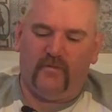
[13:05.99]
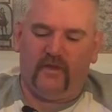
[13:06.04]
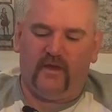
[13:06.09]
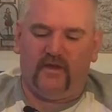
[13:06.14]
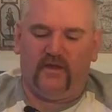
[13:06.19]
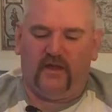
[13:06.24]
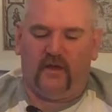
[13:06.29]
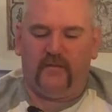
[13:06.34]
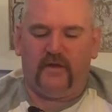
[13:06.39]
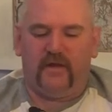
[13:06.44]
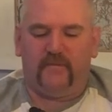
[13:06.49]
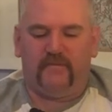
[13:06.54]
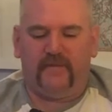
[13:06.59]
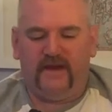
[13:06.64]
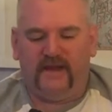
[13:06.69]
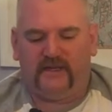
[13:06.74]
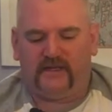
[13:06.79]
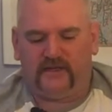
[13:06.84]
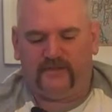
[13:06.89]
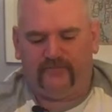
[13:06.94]
A little bit of
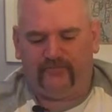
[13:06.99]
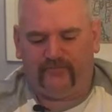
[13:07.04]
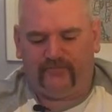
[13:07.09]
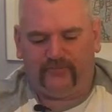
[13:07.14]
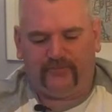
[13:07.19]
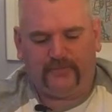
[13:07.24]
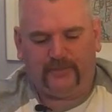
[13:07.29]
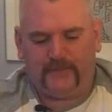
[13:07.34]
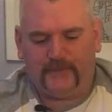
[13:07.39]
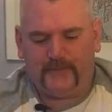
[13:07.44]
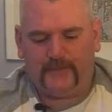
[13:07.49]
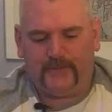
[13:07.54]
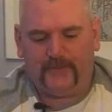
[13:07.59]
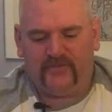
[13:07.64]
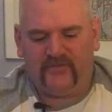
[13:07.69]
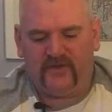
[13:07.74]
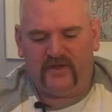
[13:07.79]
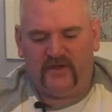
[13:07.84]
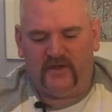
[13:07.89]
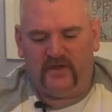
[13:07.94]
peat.
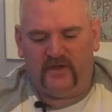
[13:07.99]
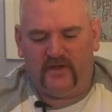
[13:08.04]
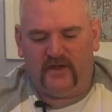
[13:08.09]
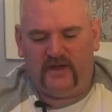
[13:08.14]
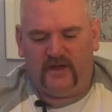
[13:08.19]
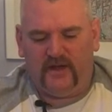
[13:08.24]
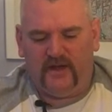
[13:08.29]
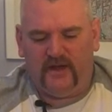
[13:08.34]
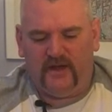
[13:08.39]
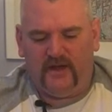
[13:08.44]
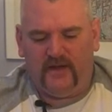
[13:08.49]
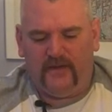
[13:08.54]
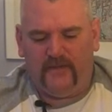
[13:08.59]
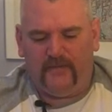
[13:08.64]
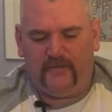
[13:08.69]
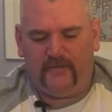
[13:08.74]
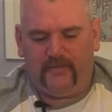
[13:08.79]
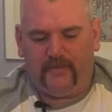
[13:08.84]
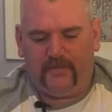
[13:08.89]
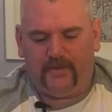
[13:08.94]

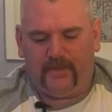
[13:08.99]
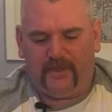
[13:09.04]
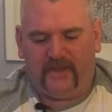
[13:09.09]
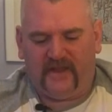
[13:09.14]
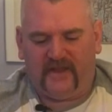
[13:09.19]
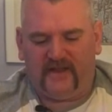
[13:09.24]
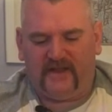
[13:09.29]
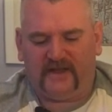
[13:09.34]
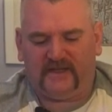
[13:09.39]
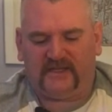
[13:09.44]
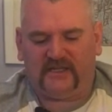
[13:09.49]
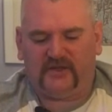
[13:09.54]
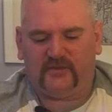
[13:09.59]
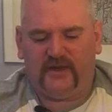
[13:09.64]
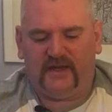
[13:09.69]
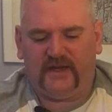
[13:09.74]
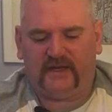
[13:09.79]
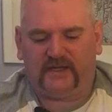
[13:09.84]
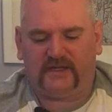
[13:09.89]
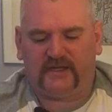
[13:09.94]
Get that
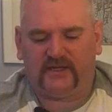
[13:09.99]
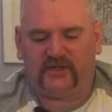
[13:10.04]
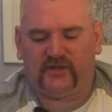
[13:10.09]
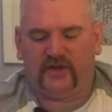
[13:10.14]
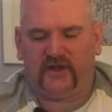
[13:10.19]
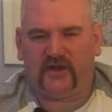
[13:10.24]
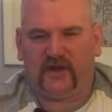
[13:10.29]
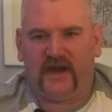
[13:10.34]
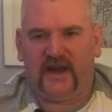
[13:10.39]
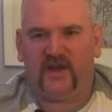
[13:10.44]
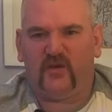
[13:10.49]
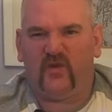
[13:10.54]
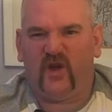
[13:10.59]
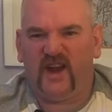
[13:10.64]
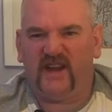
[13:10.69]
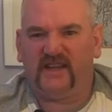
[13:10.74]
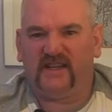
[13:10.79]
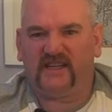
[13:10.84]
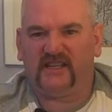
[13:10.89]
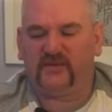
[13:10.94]
sweetness, the sort of the red
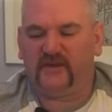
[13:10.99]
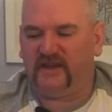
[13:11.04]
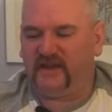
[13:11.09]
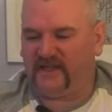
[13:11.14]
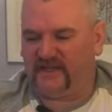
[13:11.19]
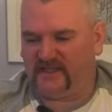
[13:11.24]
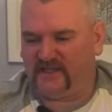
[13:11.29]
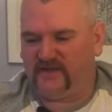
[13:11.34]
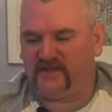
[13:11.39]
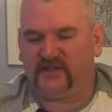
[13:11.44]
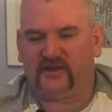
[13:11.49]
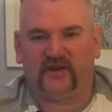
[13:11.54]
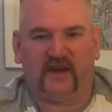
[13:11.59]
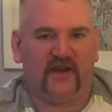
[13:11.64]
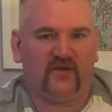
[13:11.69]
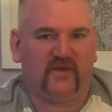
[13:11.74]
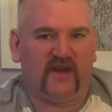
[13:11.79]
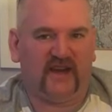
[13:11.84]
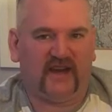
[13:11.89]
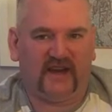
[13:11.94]
wine sweetness. It's a
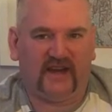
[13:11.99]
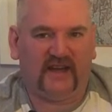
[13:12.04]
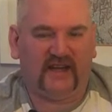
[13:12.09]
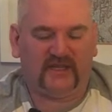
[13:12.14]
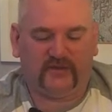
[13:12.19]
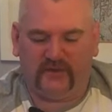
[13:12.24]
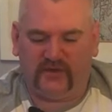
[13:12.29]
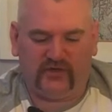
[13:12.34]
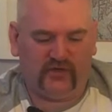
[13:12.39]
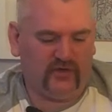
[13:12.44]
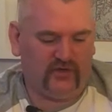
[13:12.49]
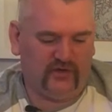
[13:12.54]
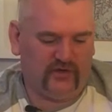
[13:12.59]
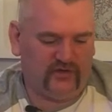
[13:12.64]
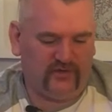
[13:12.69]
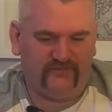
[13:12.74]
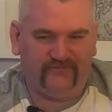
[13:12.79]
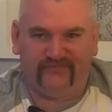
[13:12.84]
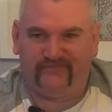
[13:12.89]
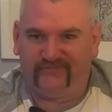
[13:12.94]
red wine cask
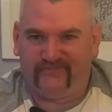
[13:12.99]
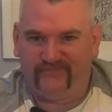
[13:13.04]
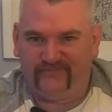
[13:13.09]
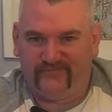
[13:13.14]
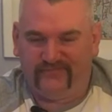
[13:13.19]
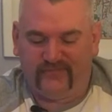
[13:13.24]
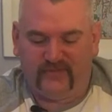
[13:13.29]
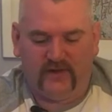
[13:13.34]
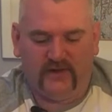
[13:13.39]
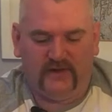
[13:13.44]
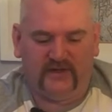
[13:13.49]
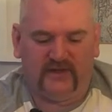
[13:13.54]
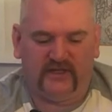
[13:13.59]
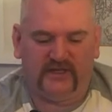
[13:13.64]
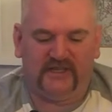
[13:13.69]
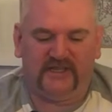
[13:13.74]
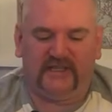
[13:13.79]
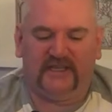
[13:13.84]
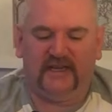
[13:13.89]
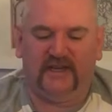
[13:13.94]
matured,
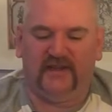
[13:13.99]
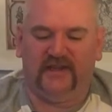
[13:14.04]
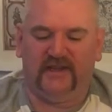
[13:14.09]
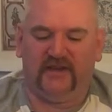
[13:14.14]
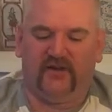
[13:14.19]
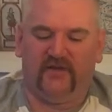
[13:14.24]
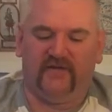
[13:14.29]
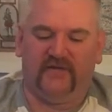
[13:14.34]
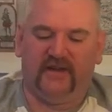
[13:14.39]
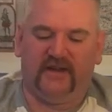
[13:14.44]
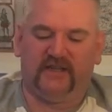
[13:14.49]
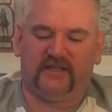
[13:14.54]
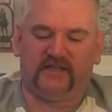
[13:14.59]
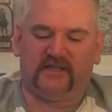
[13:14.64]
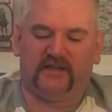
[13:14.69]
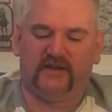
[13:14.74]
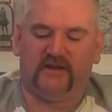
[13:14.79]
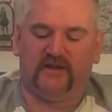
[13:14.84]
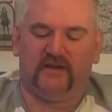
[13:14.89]
stating the obvious.